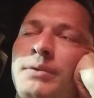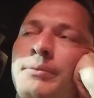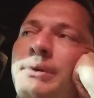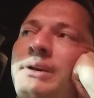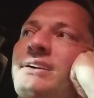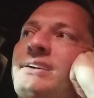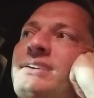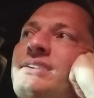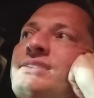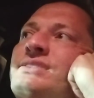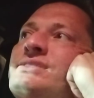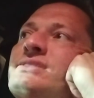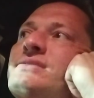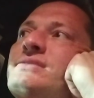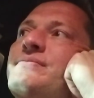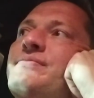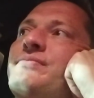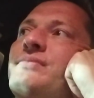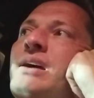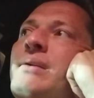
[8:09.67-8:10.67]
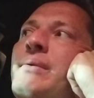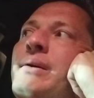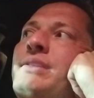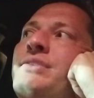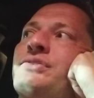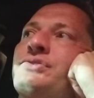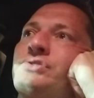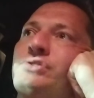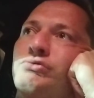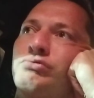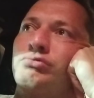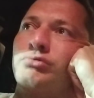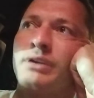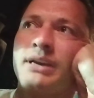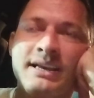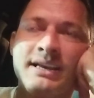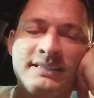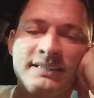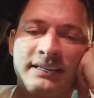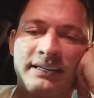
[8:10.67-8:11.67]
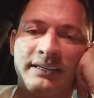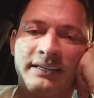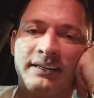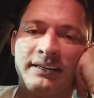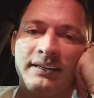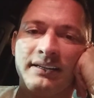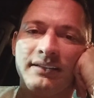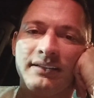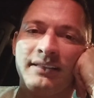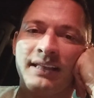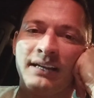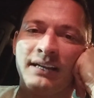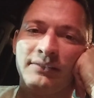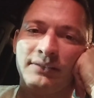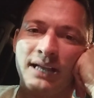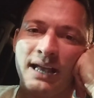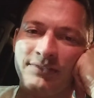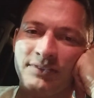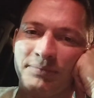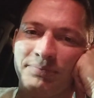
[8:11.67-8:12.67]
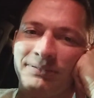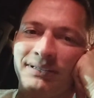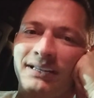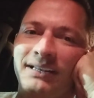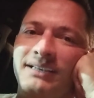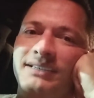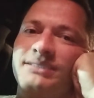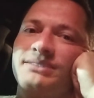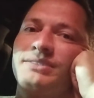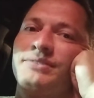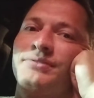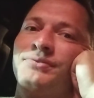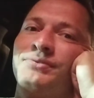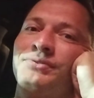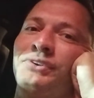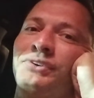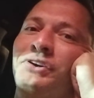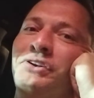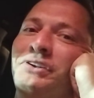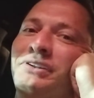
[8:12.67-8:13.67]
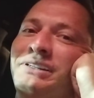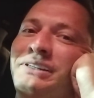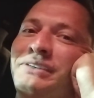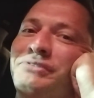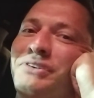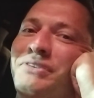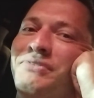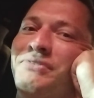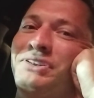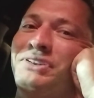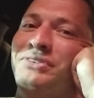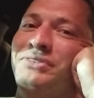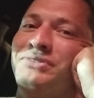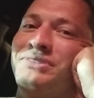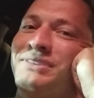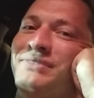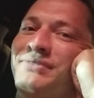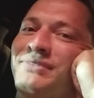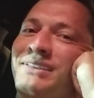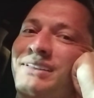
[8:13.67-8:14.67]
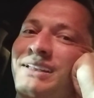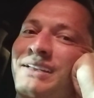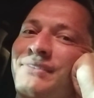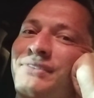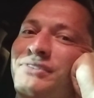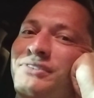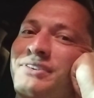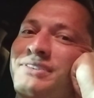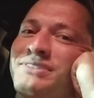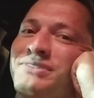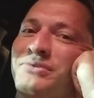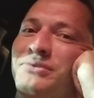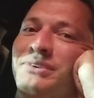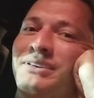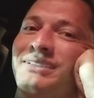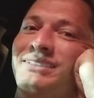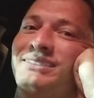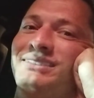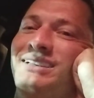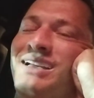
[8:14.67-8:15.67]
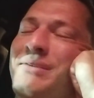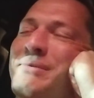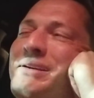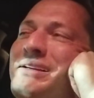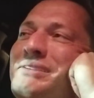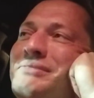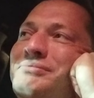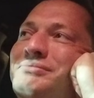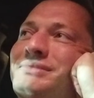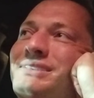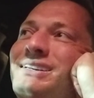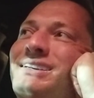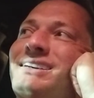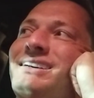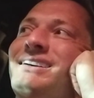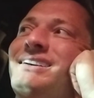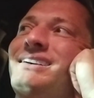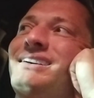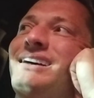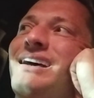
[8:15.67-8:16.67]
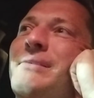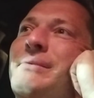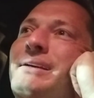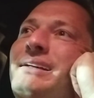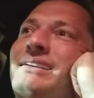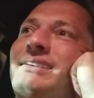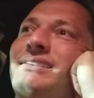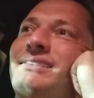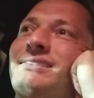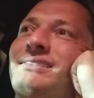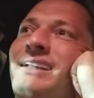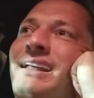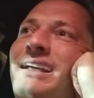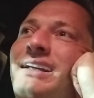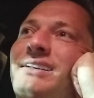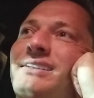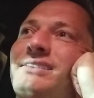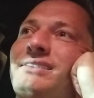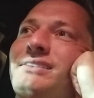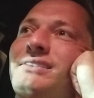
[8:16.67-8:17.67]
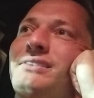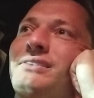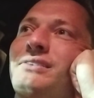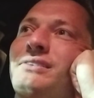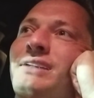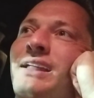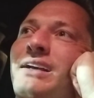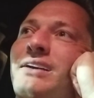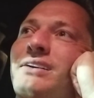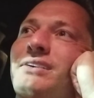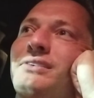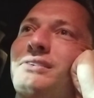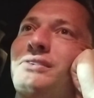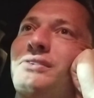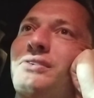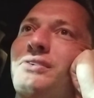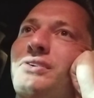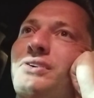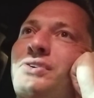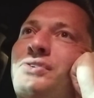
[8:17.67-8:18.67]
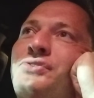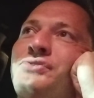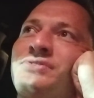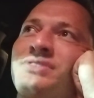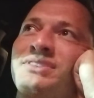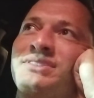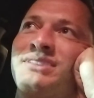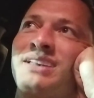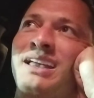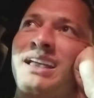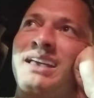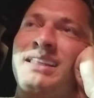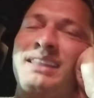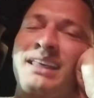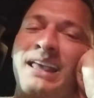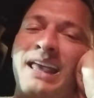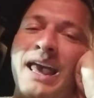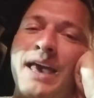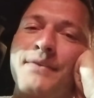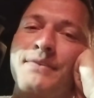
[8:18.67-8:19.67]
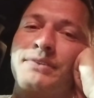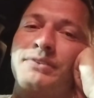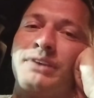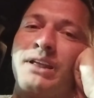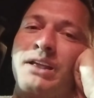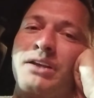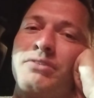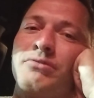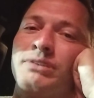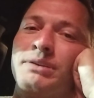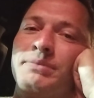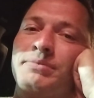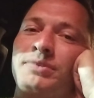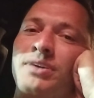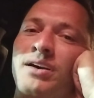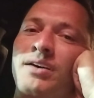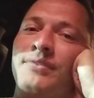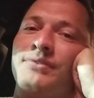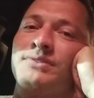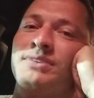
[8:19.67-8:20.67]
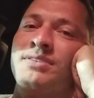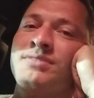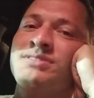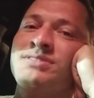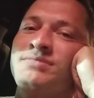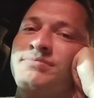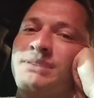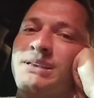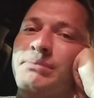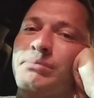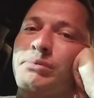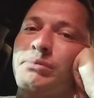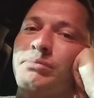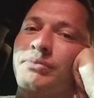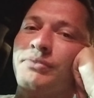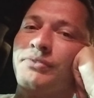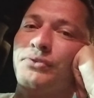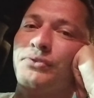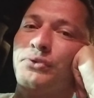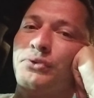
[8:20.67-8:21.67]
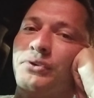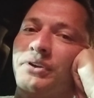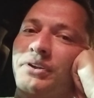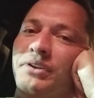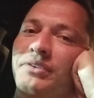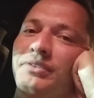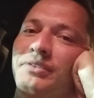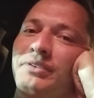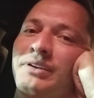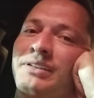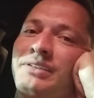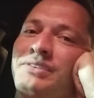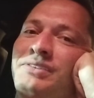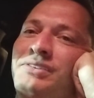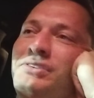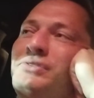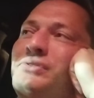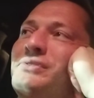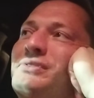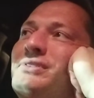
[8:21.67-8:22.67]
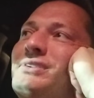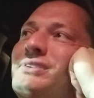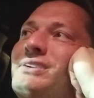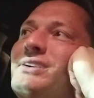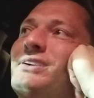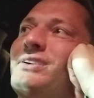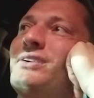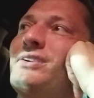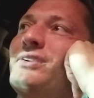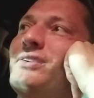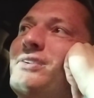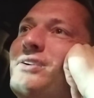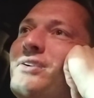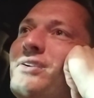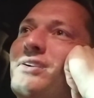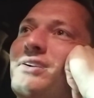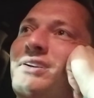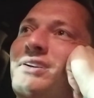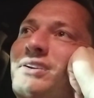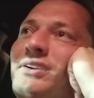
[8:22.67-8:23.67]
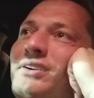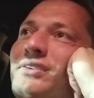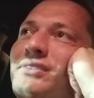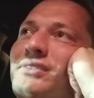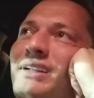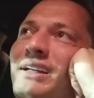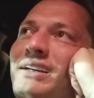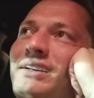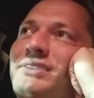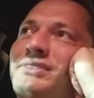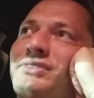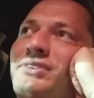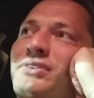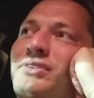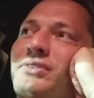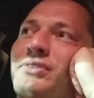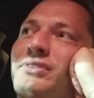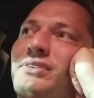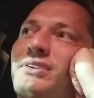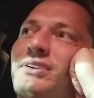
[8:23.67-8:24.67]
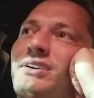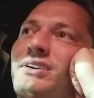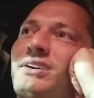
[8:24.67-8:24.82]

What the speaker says: because there's a reason they don't have a place for you to leave reviews if there isn't one. I mean, like who's to say they haven't like ripped off tons of people before you, and you know, like, so